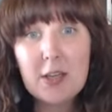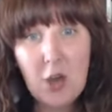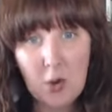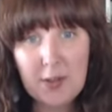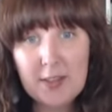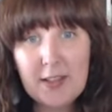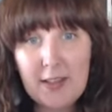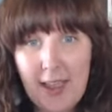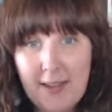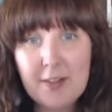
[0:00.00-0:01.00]
go with the
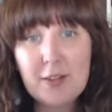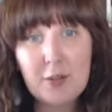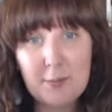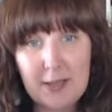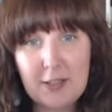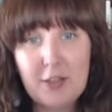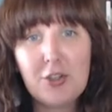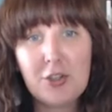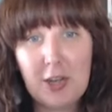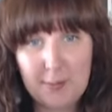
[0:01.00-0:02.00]
Lavender Mint
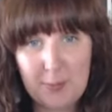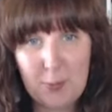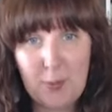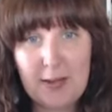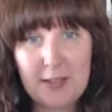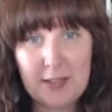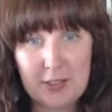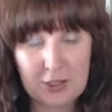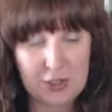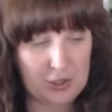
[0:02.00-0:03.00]
shampoo and
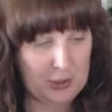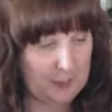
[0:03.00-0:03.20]
conditioner.